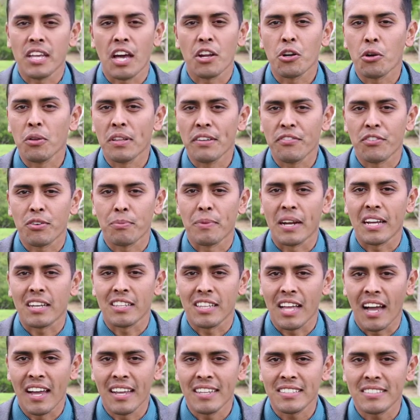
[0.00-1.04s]
not only for my
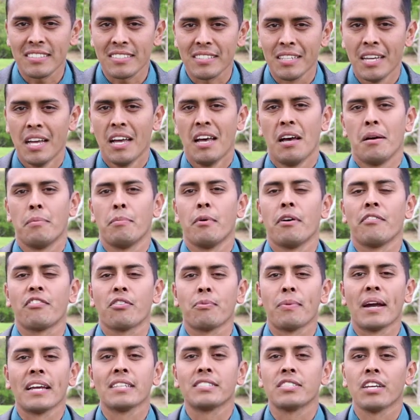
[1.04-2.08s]
clients, but
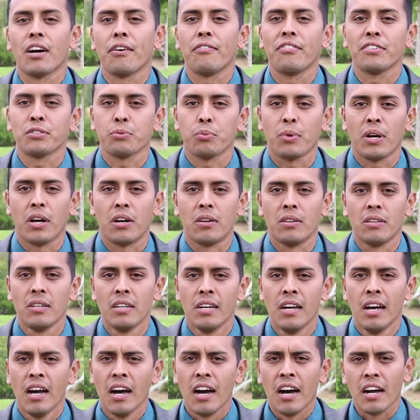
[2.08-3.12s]
for myself as well.
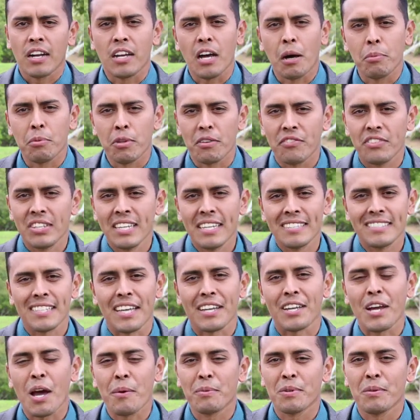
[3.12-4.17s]
A couple of things
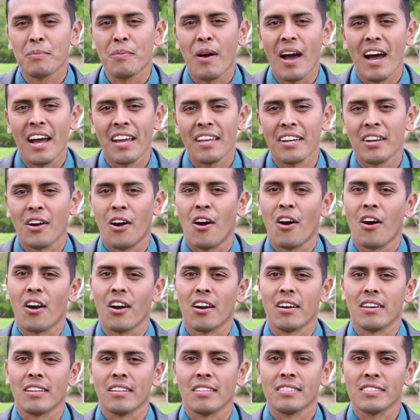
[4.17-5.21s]
that come to mind
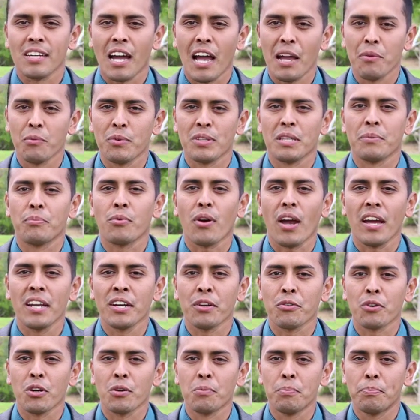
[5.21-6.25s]
are the time when the bride
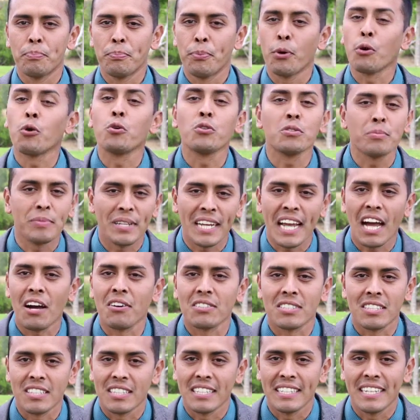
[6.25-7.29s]
and groom pulled me
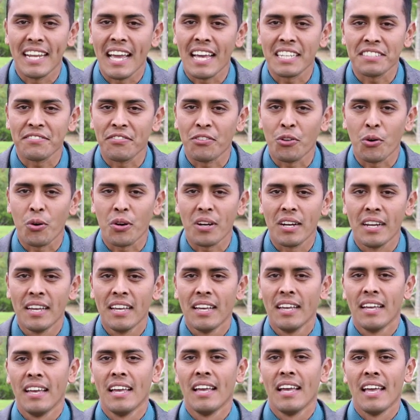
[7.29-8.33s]
out to the dance floor
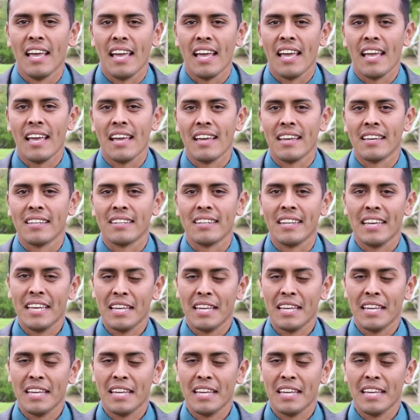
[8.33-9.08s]
and